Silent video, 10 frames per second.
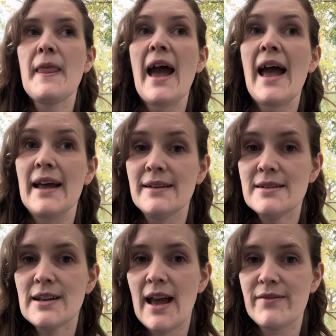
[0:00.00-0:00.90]

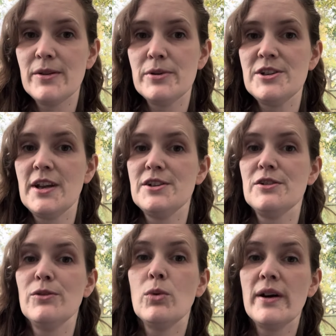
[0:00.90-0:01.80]
and have an appreciation
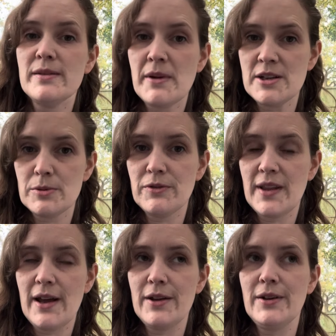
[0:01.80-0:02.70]
of what is manageable for
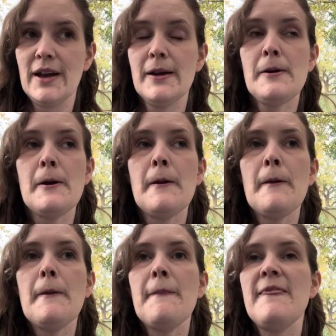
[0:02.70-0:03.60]
that owner,
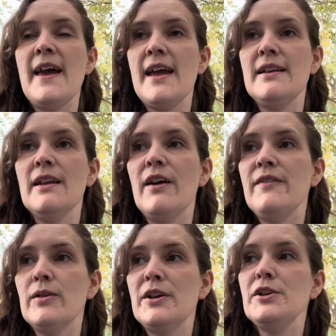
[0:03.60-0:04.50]
then I
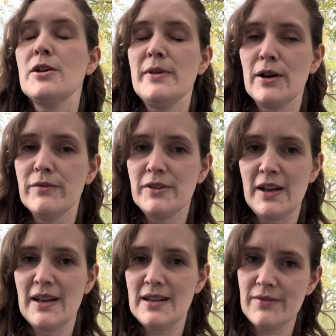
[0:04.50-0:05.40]
feel like you can be
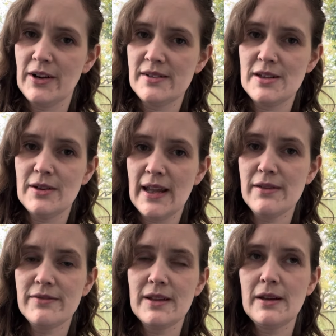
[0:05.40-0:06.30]
confident in the advice that you give,
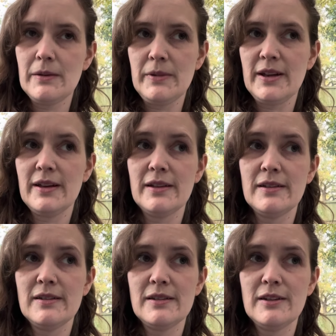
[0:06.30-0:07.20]

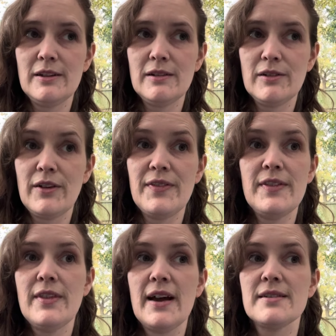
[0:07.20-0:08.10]
because, like,
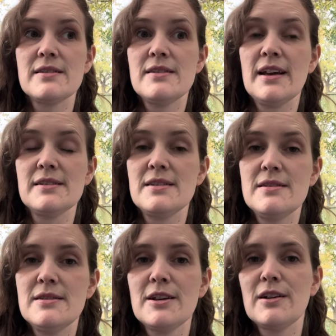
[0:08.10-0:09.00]

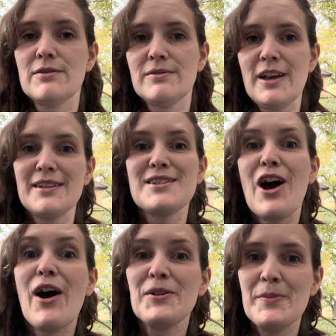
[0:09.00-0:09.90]
that's the
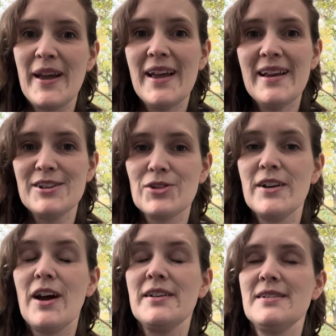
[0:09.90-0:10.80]
hard bit, is trying
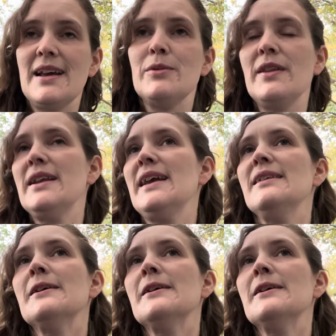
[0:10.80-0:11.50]
to understand what they need.